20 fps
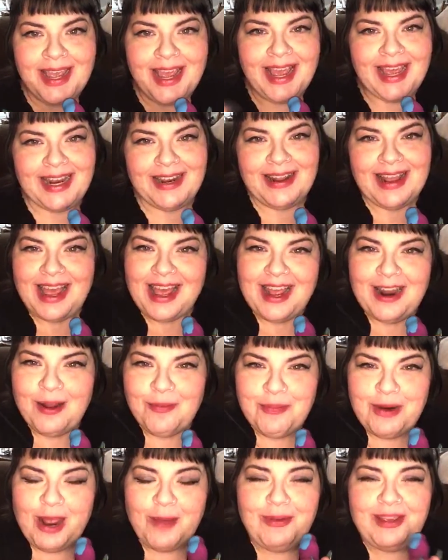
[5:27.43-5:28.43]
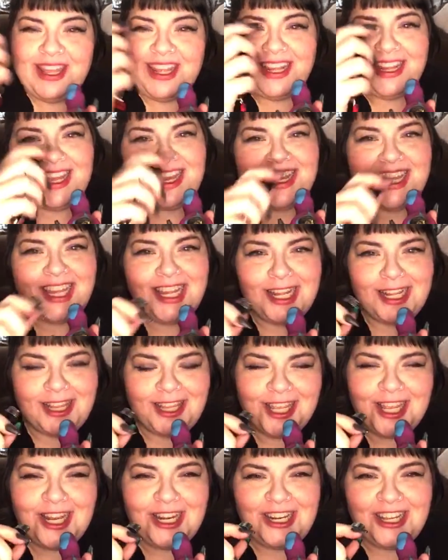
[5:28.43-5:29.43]
And I'll probably get lucky at
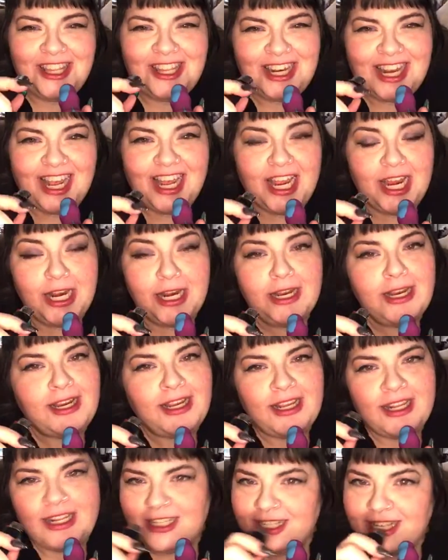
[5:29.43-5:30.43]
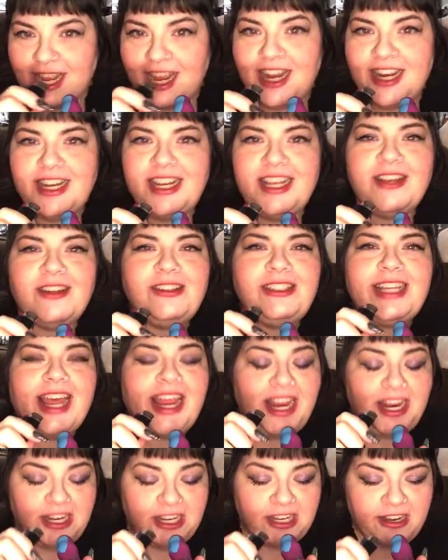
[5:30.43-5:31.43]
the end of the night. It's an ideal
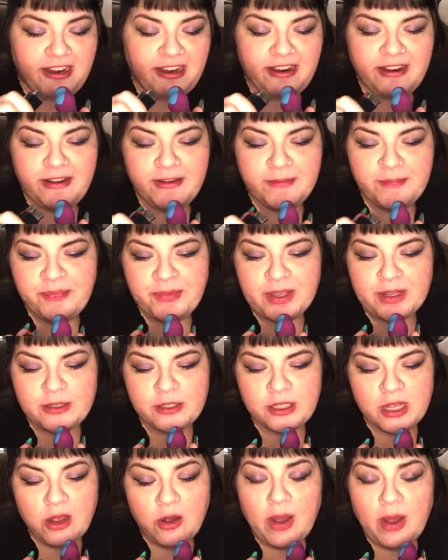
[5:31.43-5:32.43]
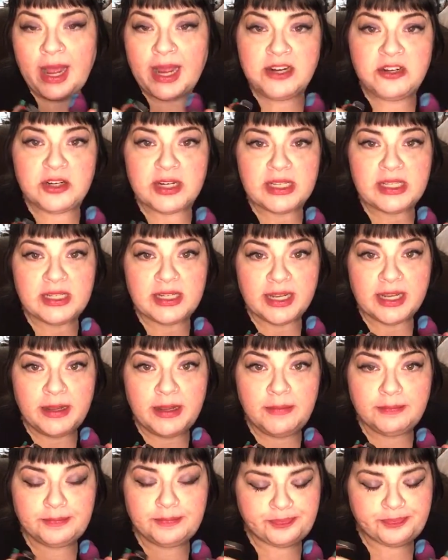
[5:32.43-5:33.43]
date. So I dressed
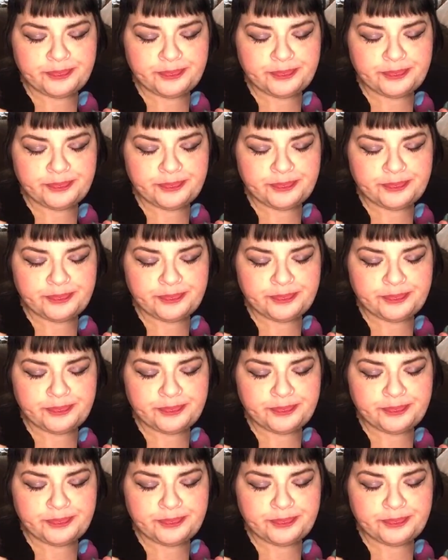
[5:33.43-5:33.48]
up,